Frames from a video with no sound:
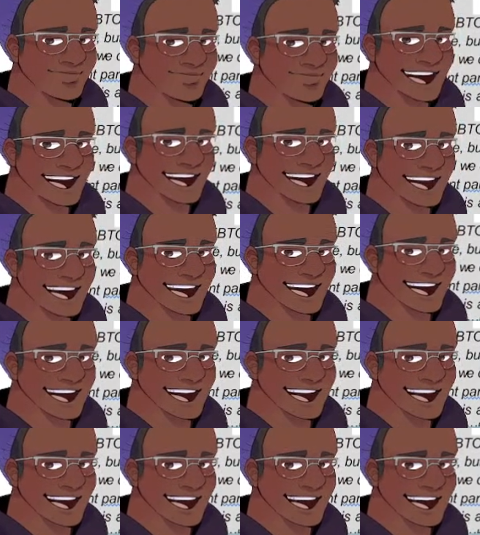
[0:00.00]
You know what I
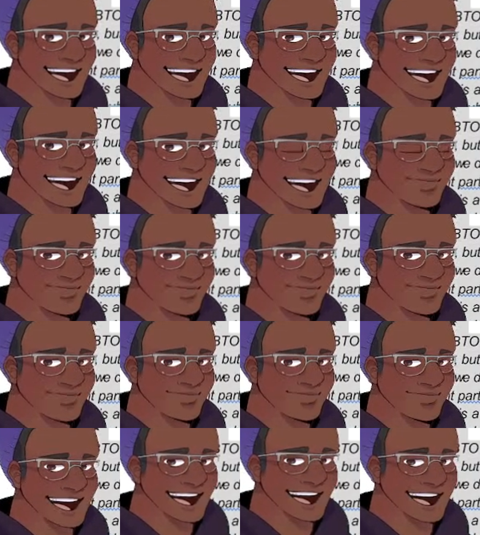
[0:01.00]
mean?
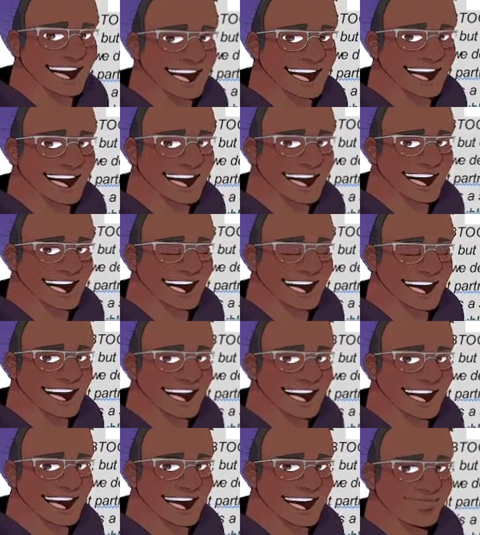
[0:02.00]
You know what I mean?
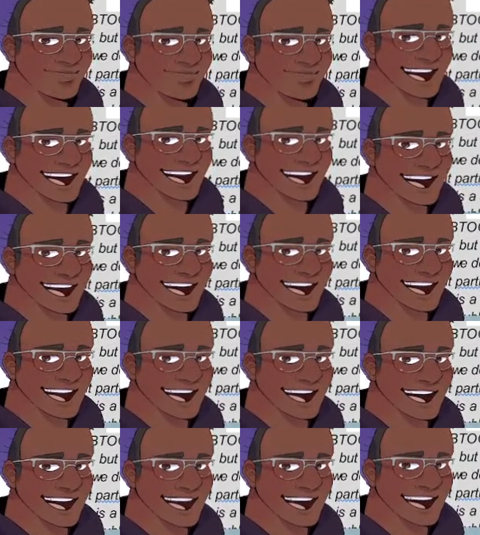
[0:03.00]

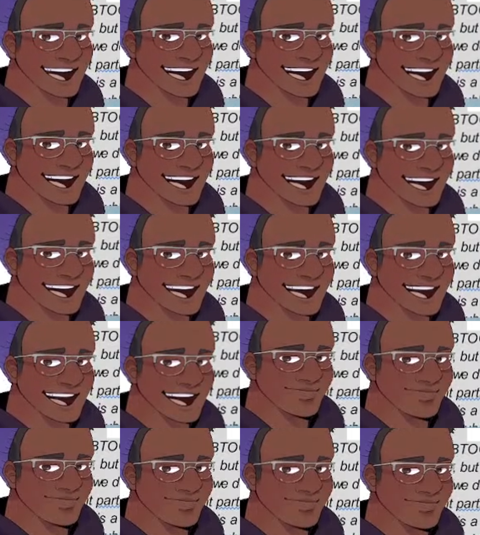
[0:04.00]
Yeah. I
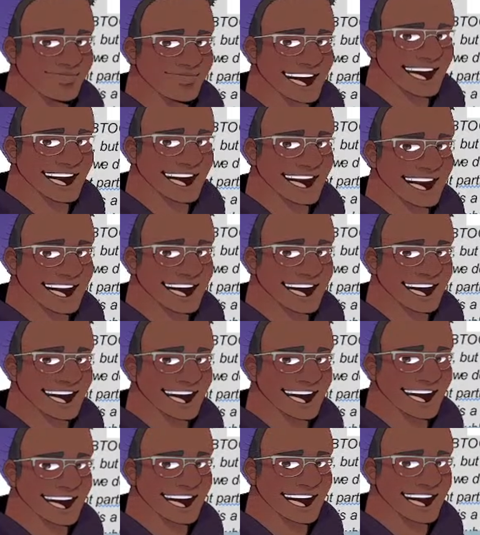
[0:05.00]
just became so
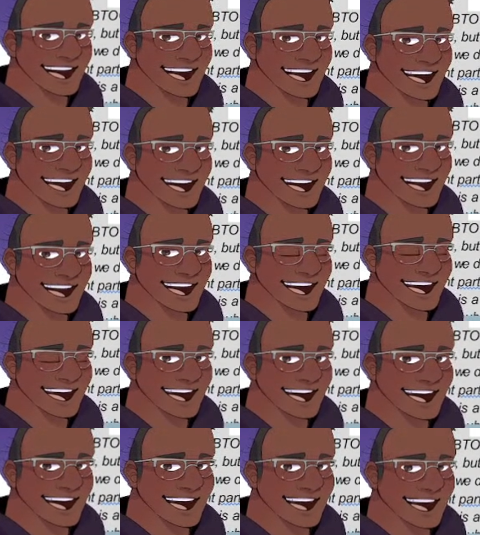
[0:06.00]
British in that moment,
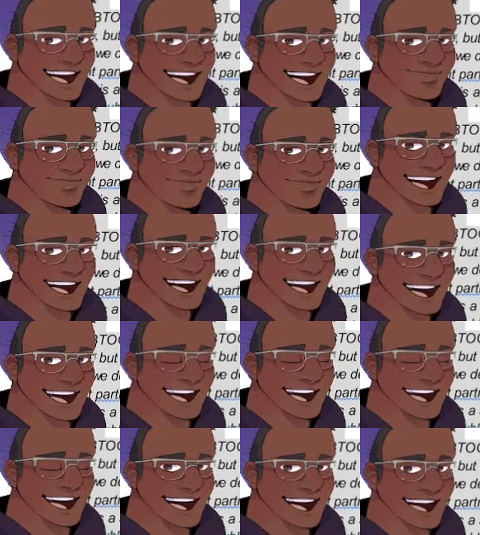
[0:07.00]
man. I just became
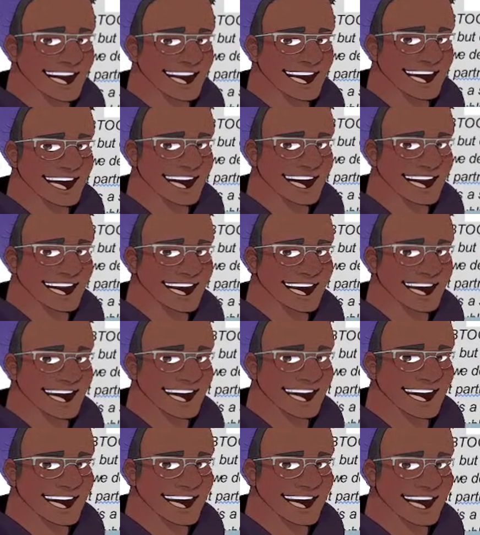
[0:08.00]
so British saying, you know what I
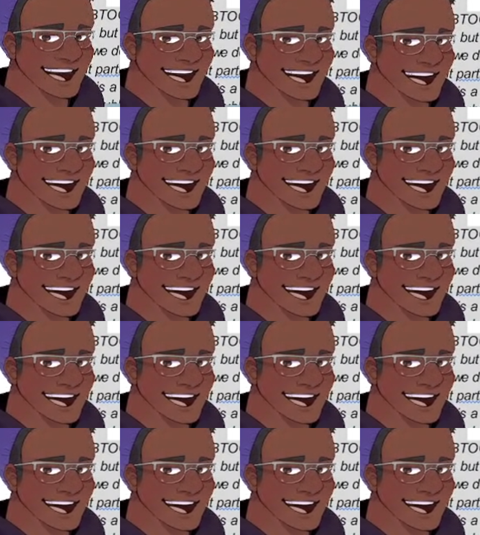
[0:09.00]
mean?